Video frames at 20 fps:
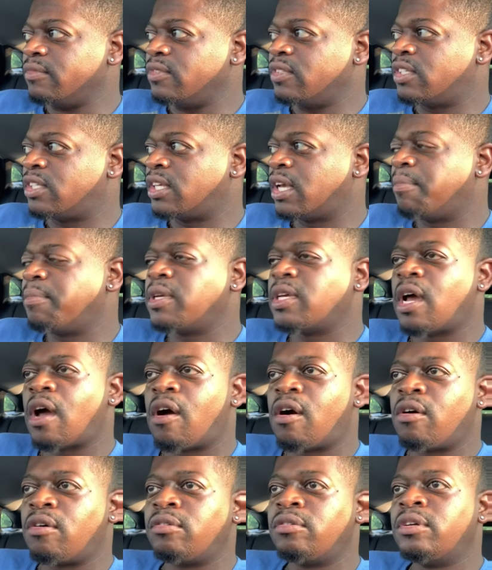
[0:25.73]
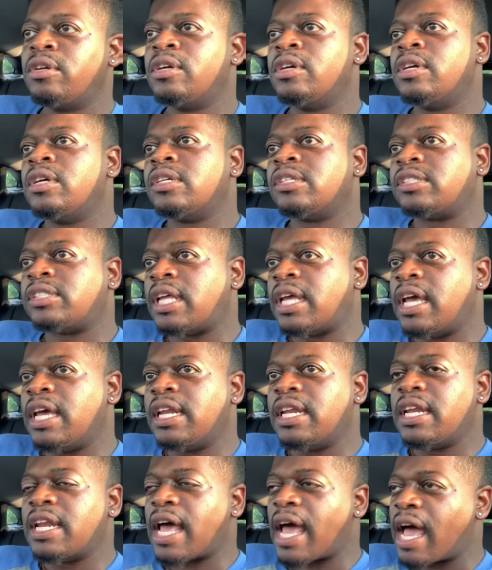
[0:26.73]
Some of y'all stayed
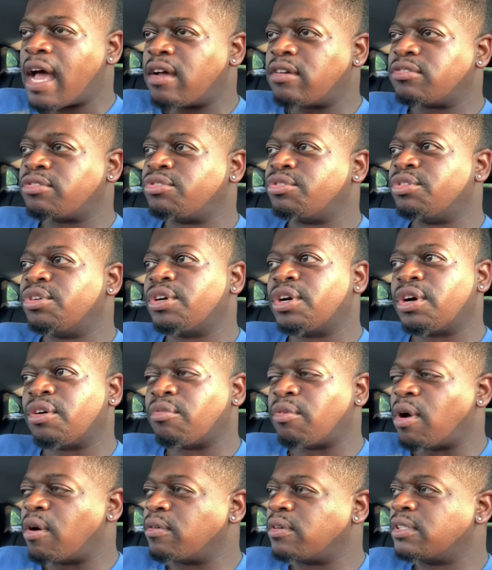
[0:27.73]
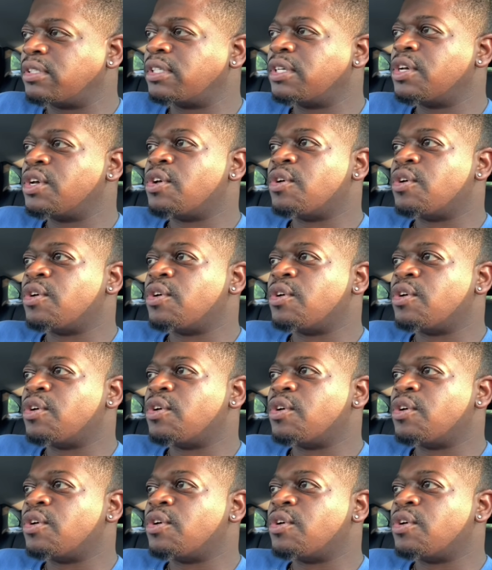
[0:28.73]
in the house during Corona,